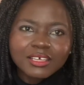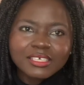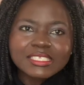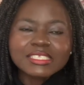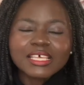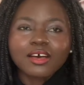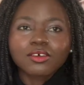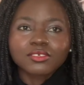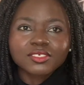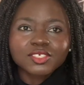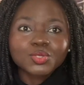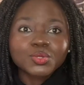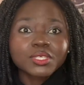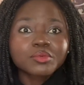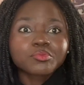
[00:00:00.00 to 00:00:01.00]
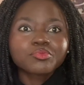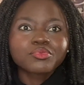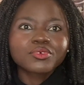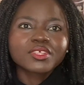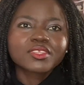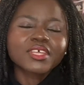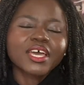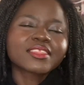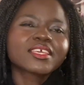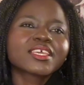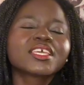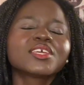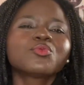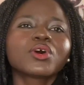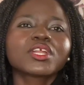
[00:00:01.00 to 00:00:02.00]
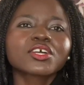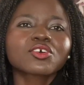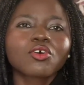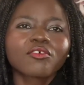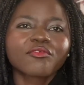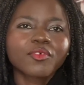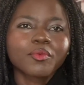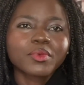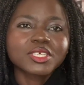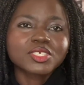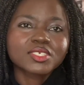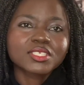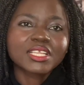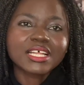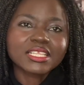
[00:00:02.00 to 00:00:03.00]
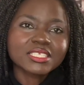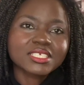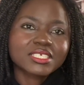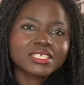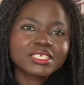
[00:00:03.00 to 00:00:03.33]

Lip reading: sound. She couldn't breathe. I think he wanted confirmation that